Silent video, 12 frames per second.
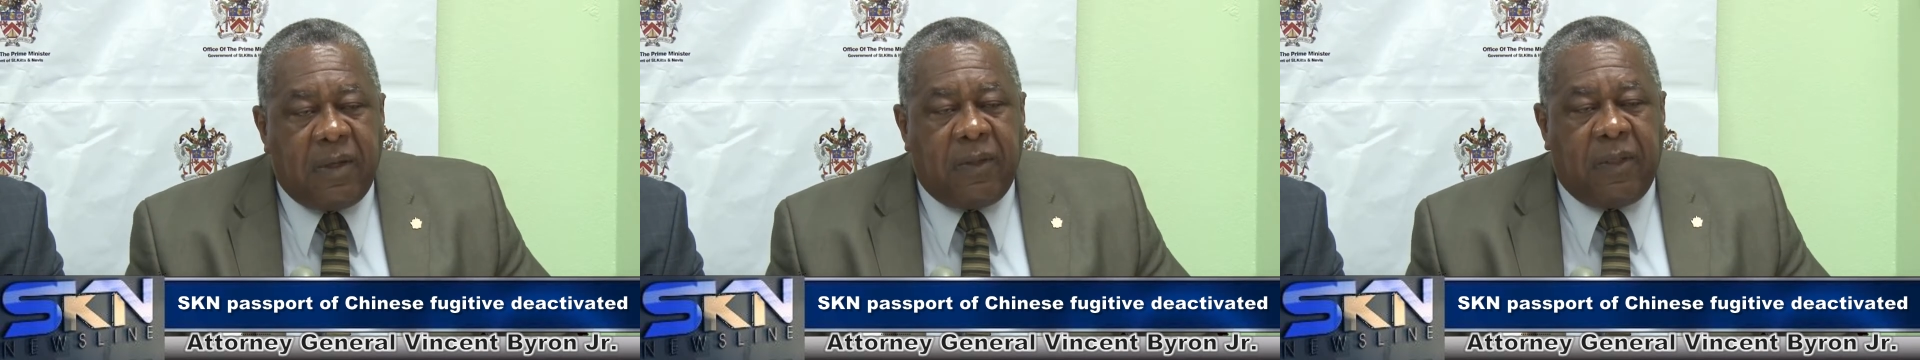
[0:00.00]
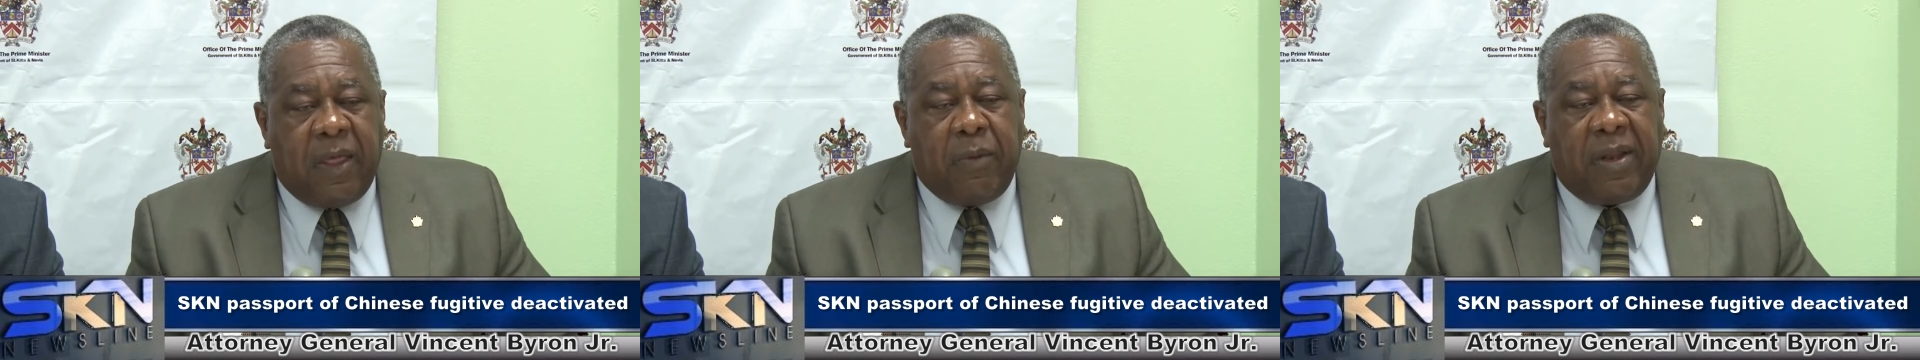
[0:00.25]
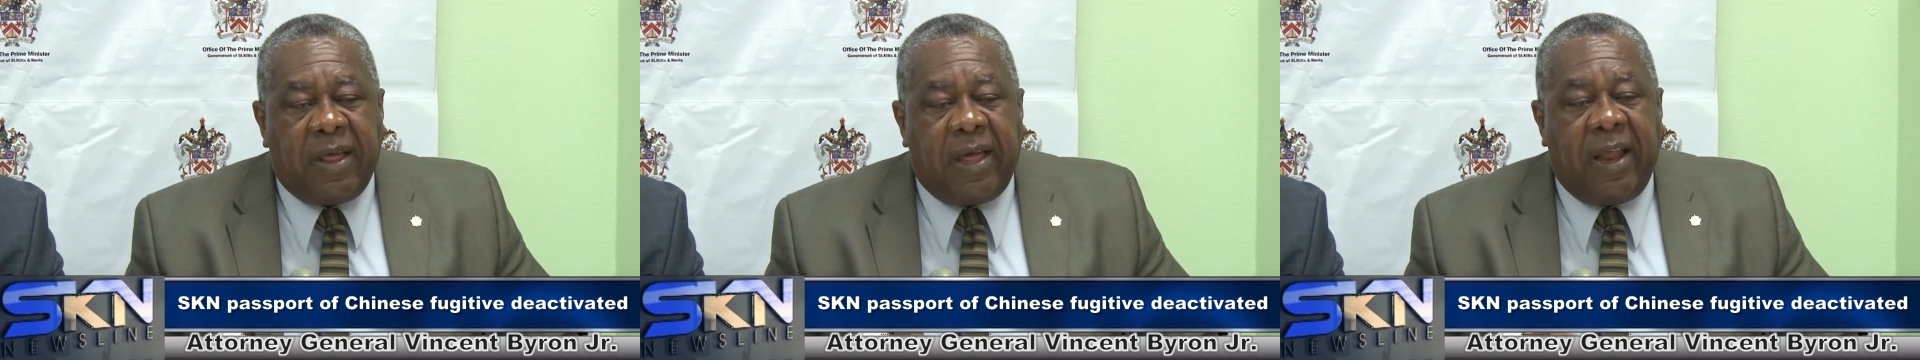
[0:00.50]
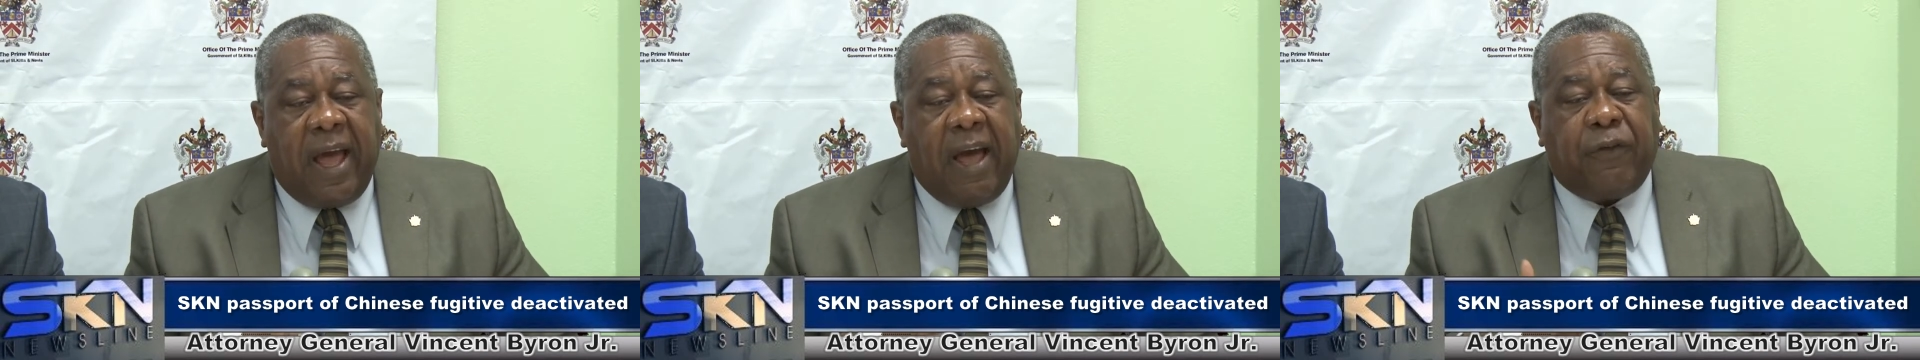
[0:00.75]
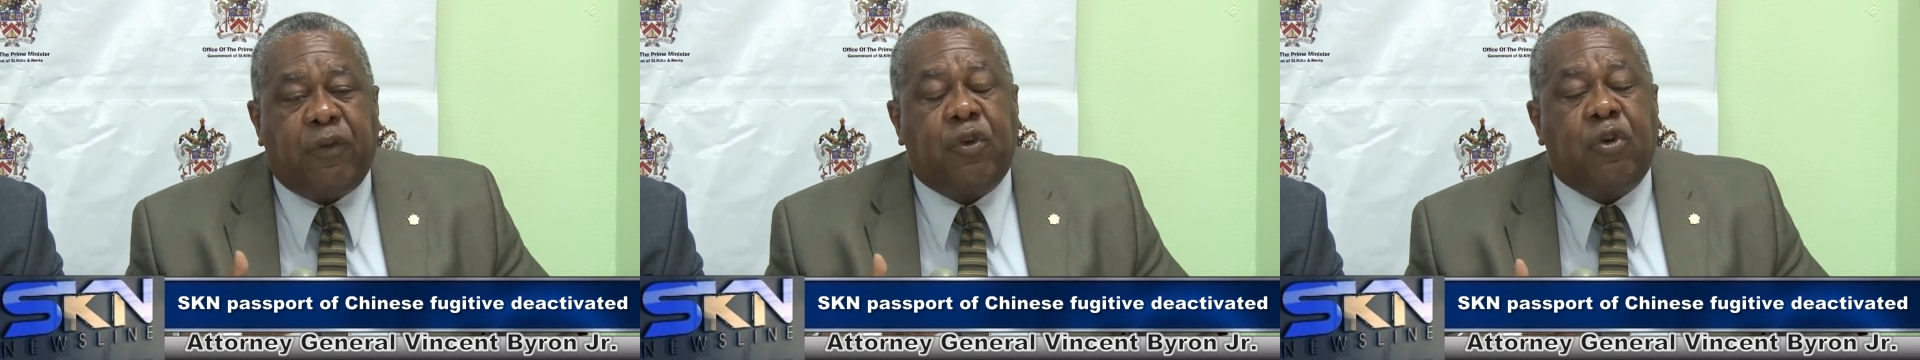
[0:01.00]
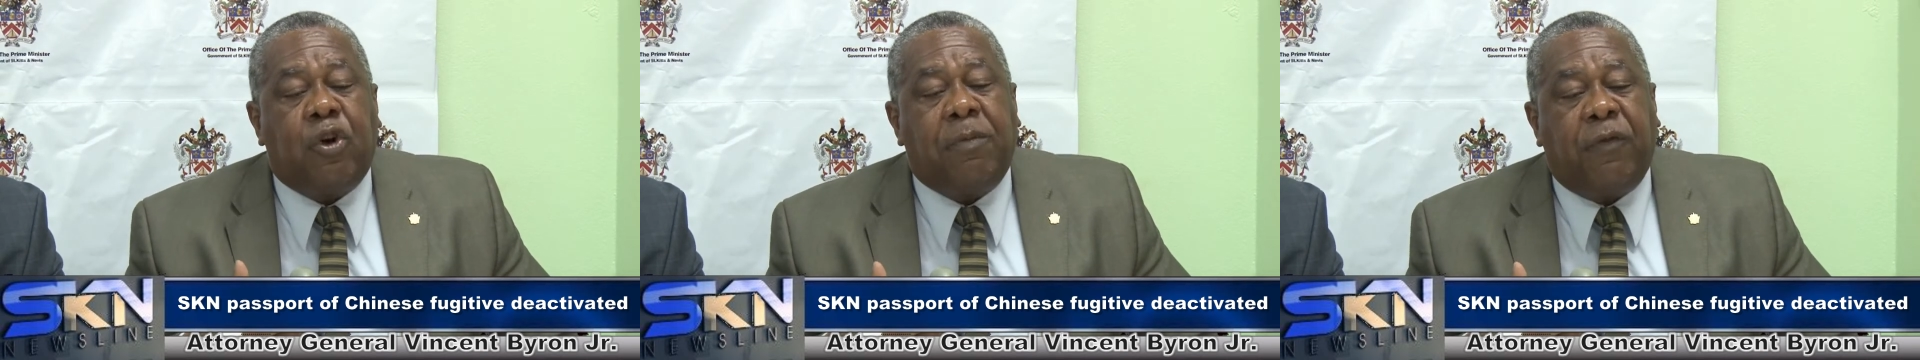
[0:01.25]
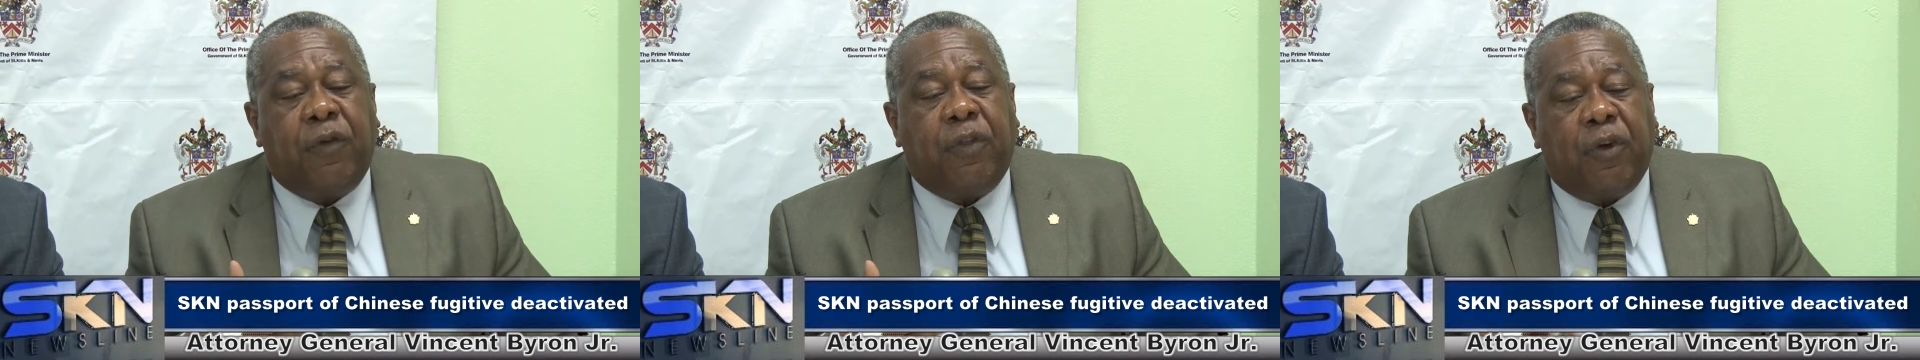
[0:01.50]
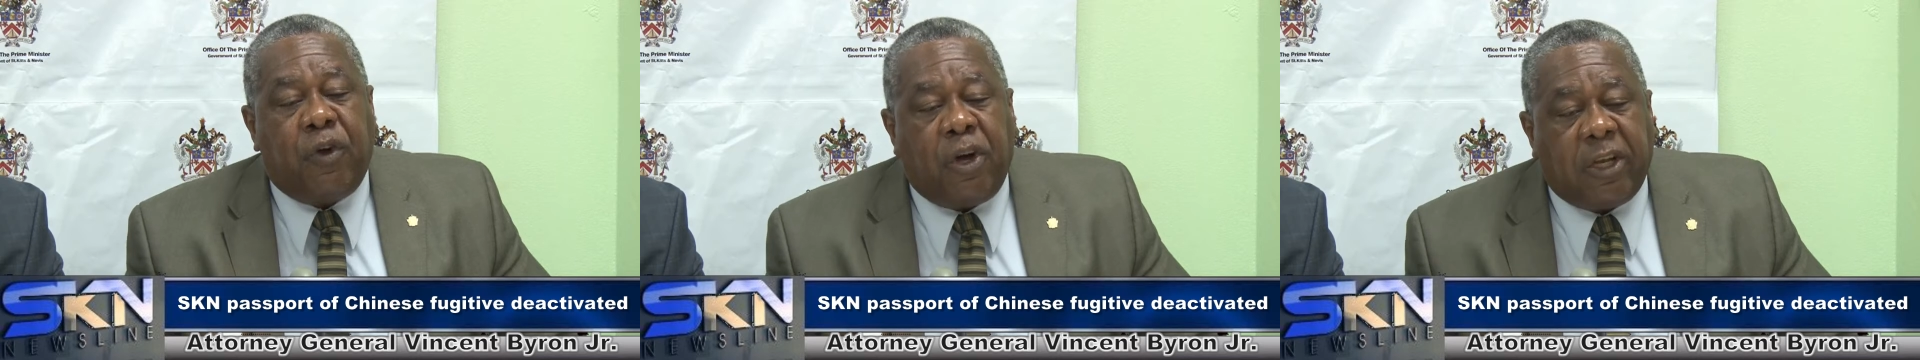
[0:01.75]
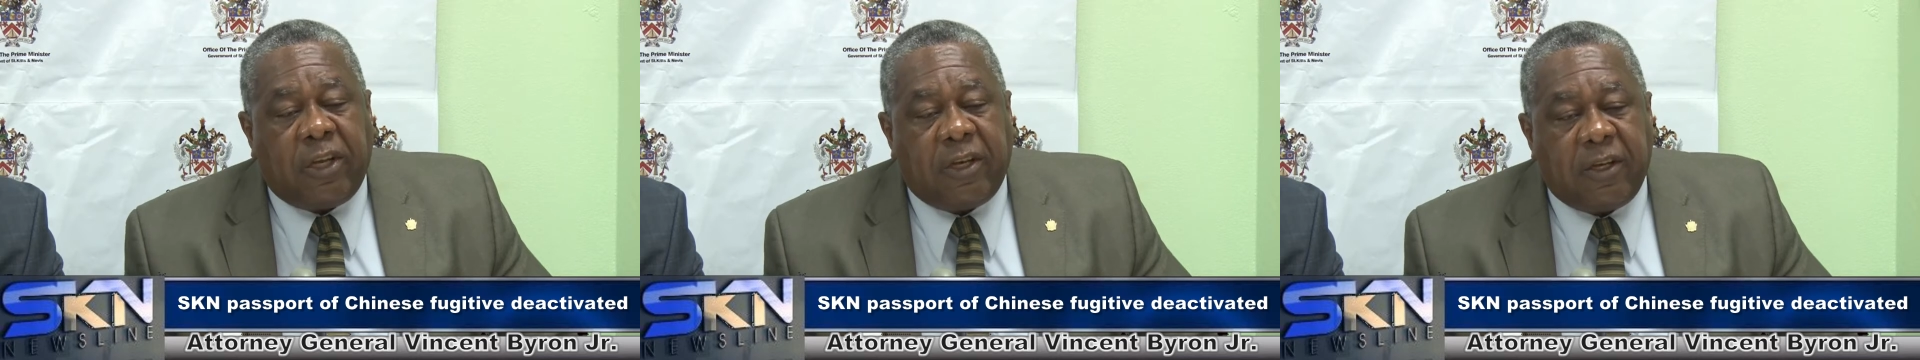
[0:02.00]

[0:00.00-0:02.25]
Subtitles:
They will then have to go before the court,